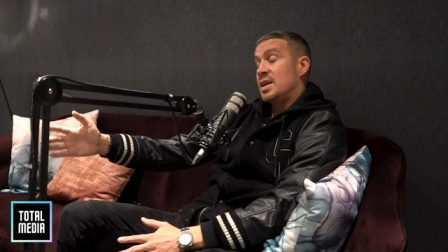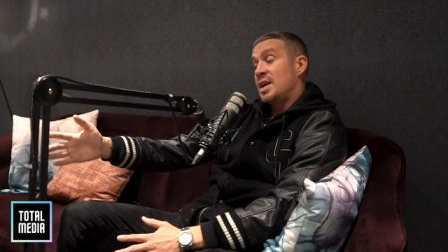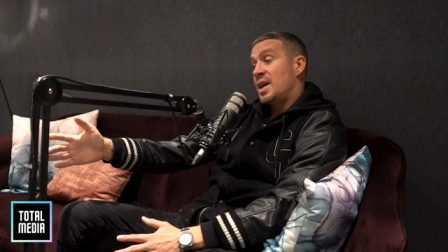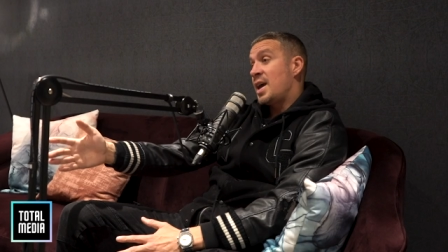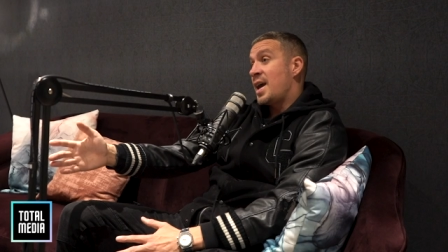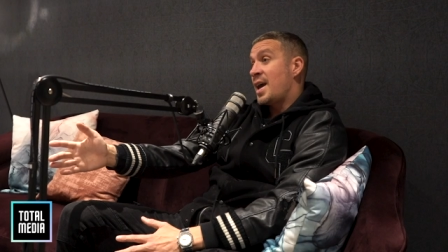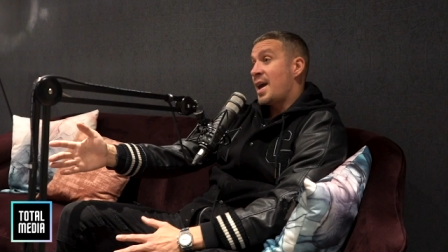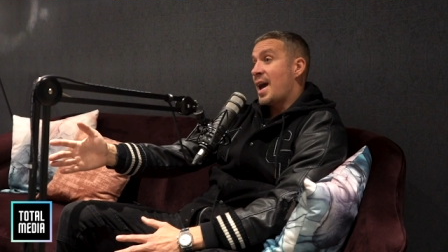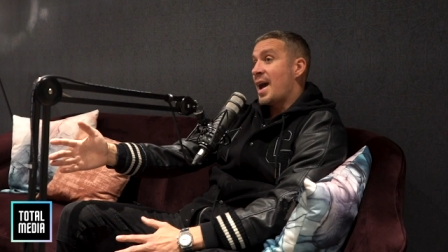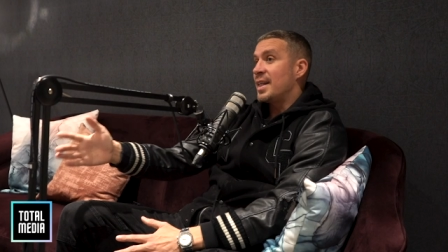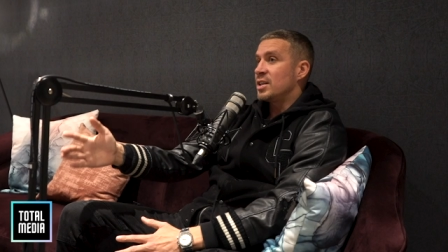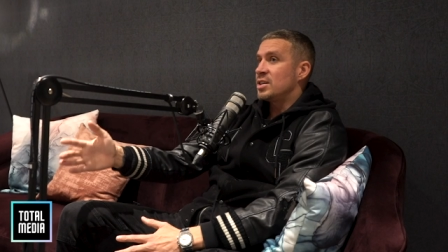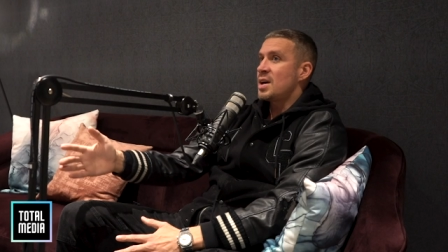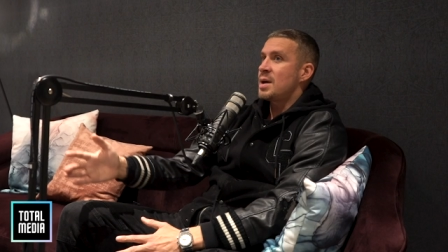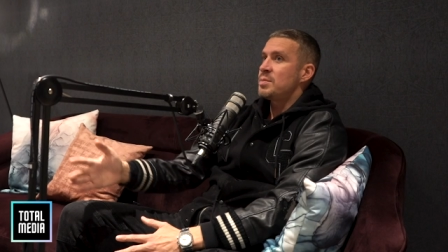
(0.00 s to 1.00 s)
Yeah, at
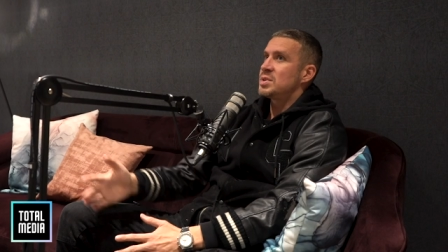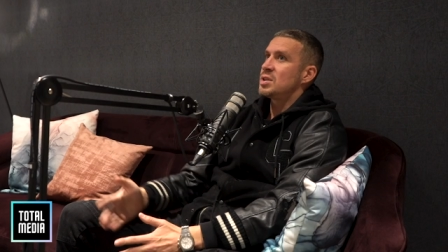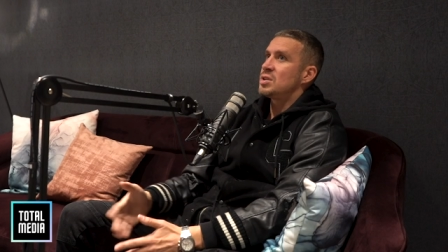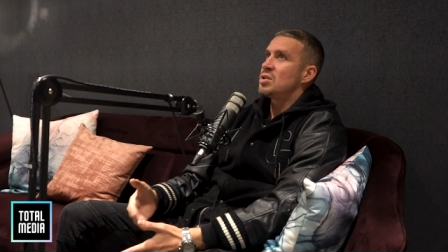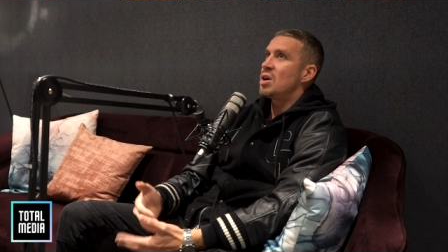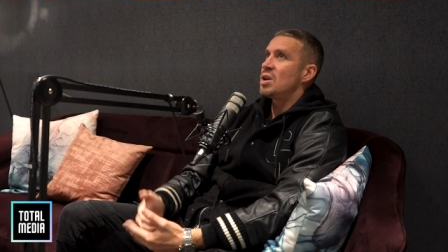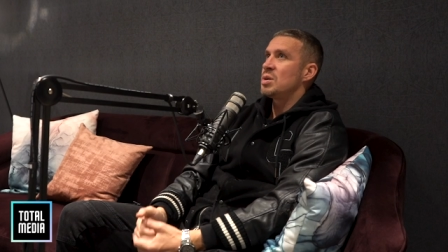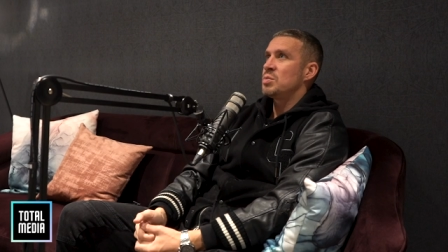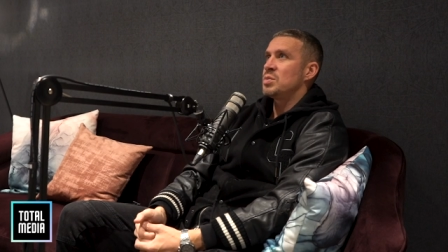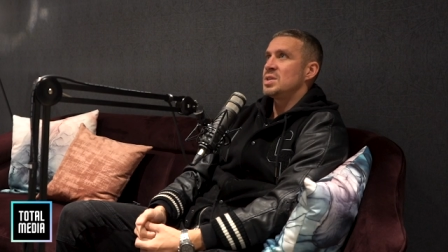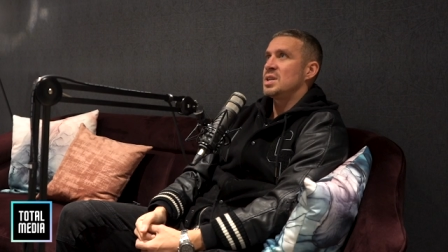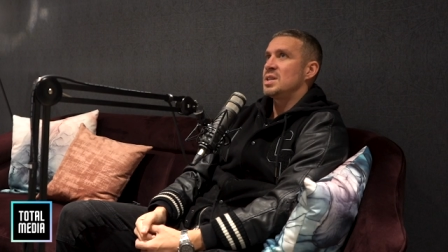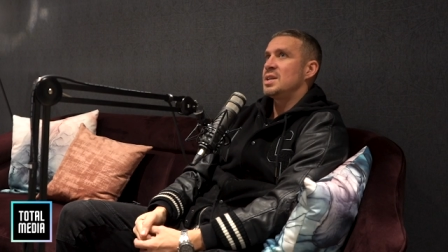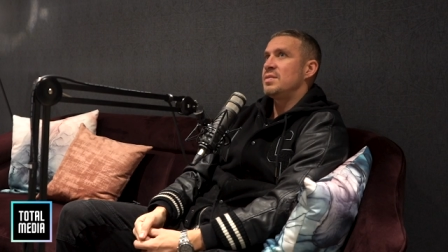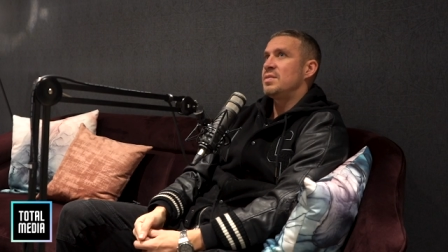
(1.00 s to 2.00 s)
the time, so Tottenham was
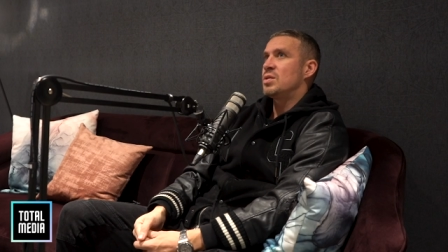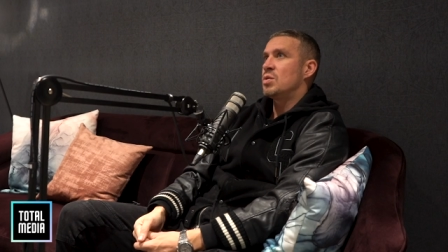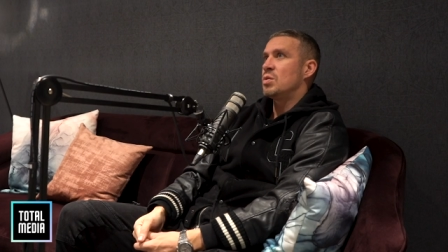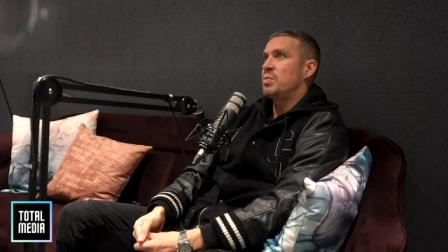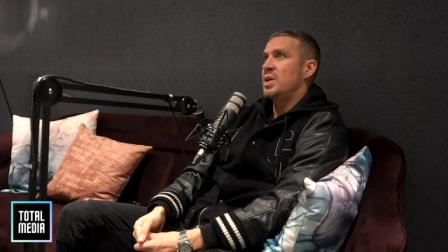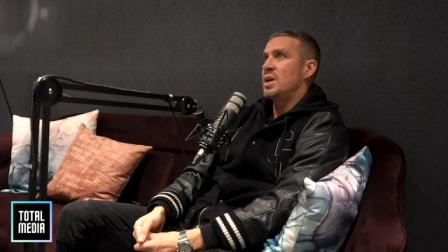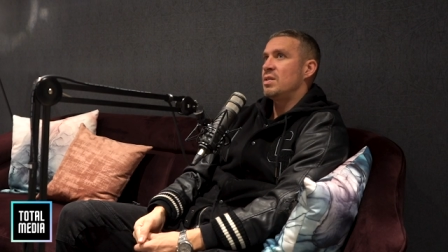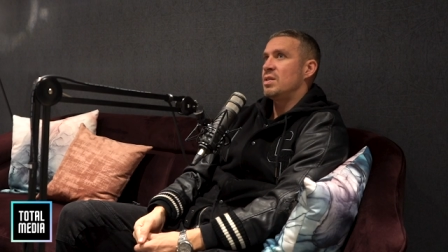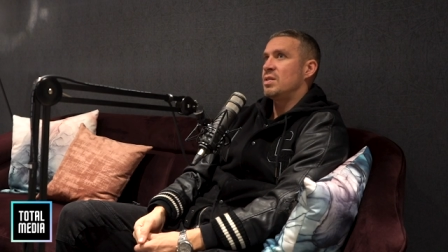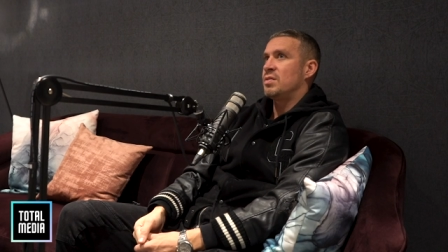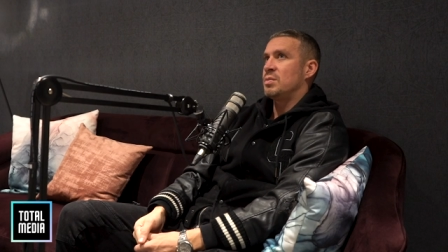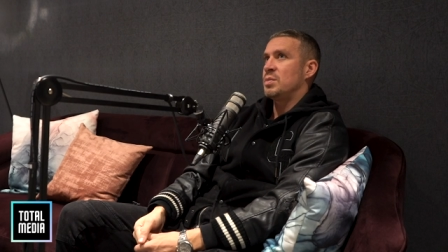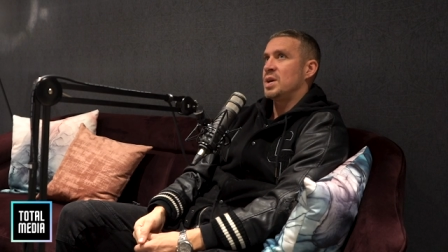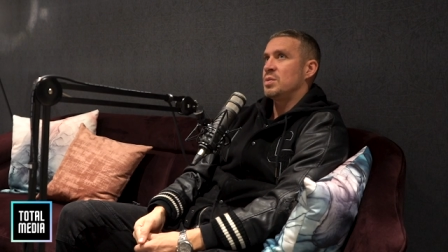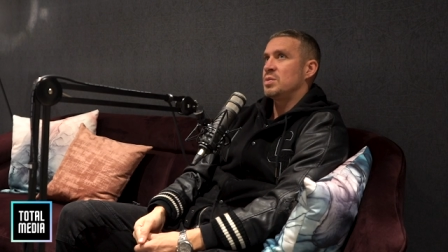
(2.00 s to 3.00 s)
a difficult period for me.